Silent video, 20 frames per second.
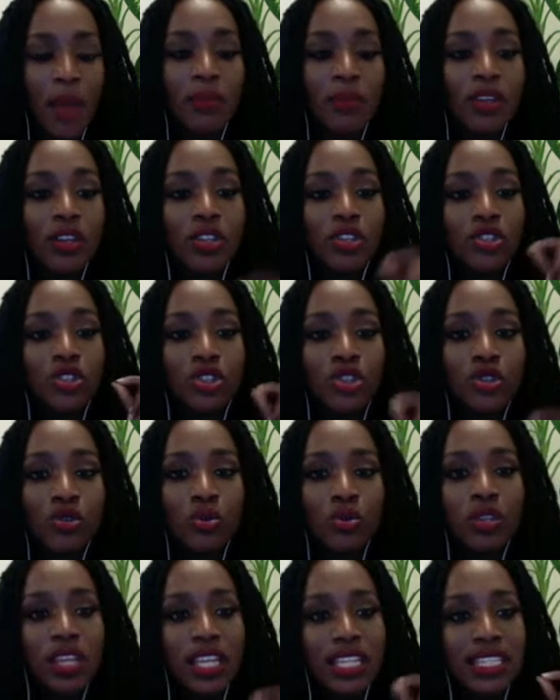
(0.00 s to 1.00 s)
Because
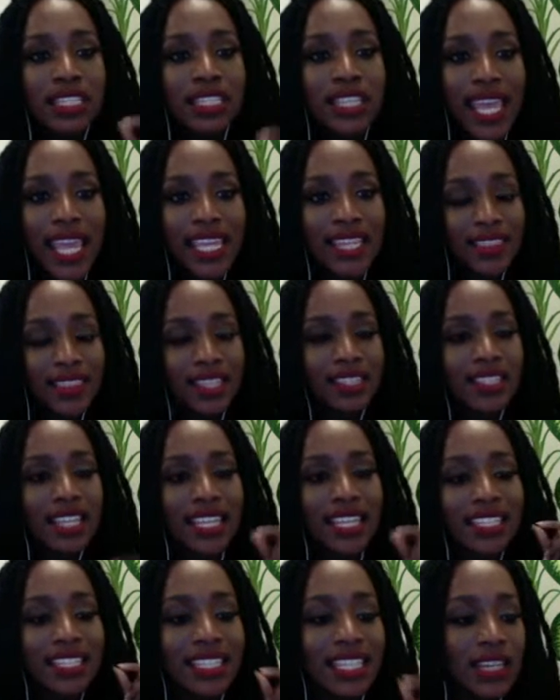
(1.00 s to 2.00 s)
you can take this
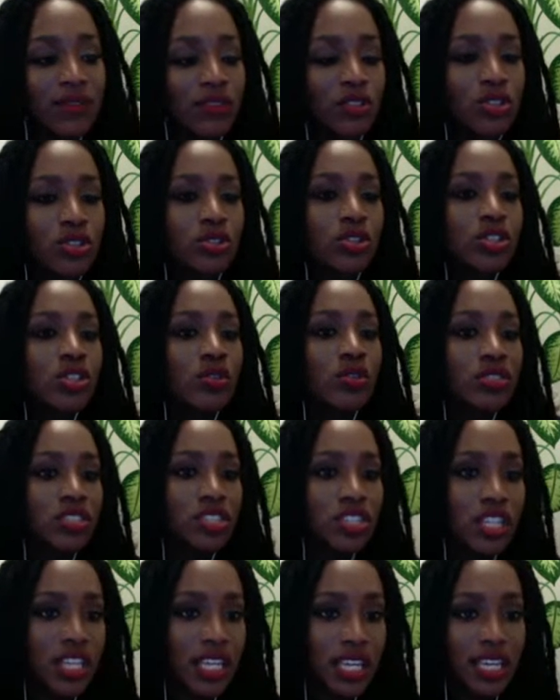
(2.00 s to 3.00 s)
and give it to your
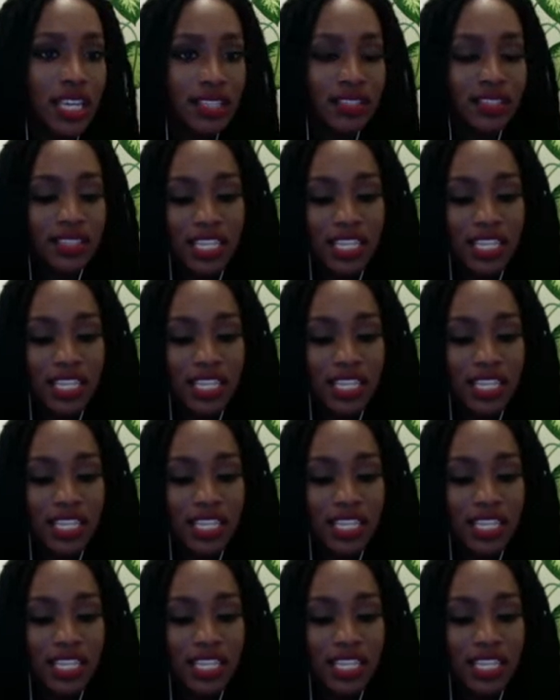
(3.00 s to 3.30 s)
kids.